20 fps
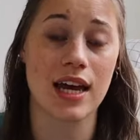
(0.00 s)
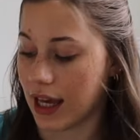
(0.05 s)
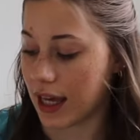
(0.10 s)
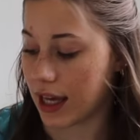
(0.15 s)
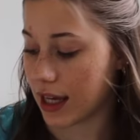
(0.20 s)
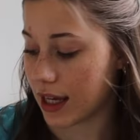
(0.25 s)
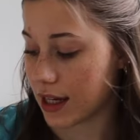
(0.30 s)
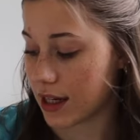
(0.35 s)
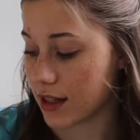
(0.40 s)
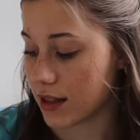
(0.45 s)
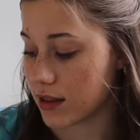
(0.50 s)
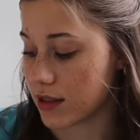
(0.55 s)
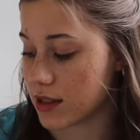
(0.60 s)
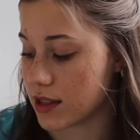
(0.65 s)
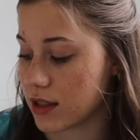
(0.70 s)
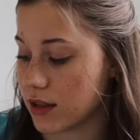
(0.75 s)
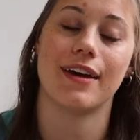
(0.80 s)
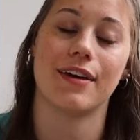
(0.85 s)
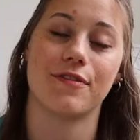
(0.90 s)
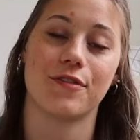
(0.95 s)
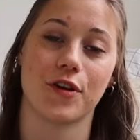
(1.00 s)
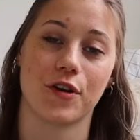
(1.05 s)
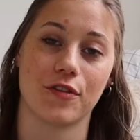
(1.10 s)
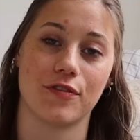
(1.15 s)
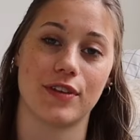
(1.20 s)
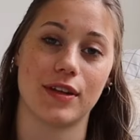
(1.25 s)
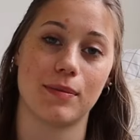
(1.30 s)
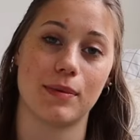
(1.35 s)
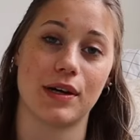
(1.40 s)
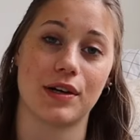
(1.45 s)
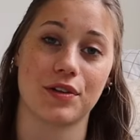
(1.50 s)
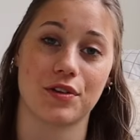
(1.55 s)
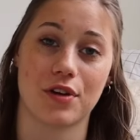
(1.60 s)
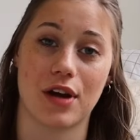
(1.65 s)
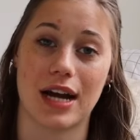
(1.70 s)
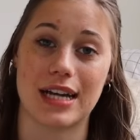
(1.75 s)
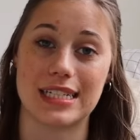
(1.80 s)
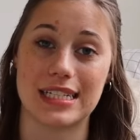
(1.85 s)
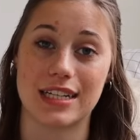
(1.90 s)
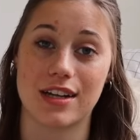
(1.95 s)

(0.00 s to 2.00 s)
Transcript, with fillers: And if you're a female, your I D